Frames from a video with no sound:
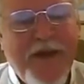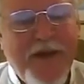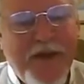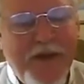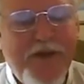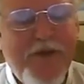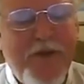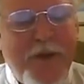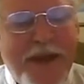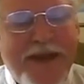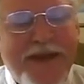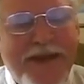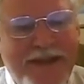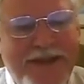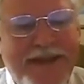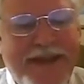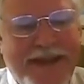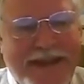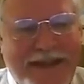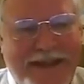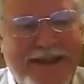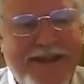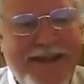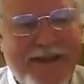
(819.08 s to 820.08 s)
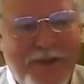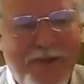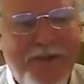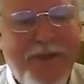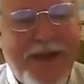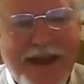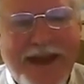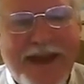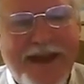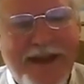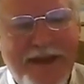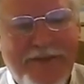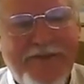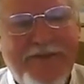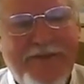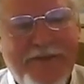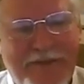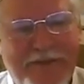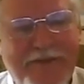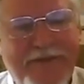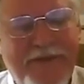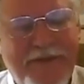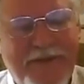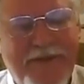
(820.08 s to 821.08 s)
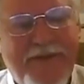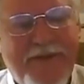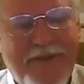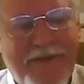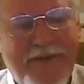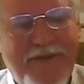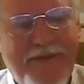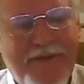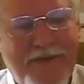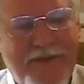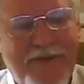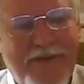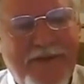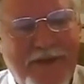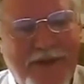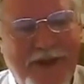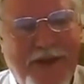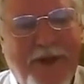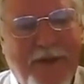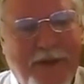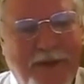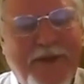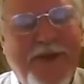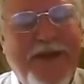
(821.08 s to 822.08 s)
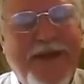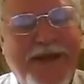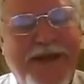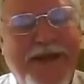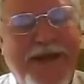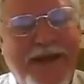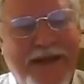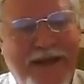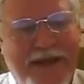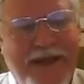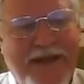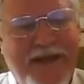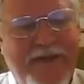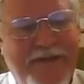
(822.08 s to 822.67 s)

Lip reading: You may think that we have the only